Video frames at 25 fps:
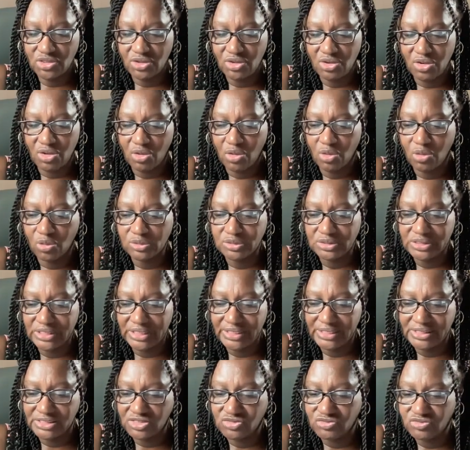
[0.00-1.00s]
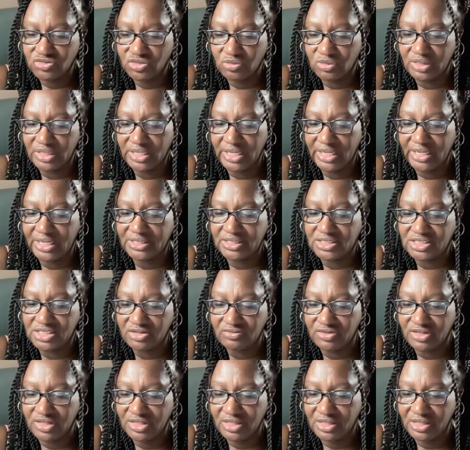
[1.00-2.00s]
whole day is filled with
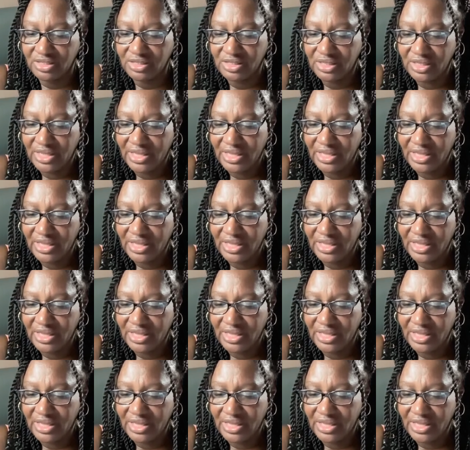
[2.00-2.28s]
negativity.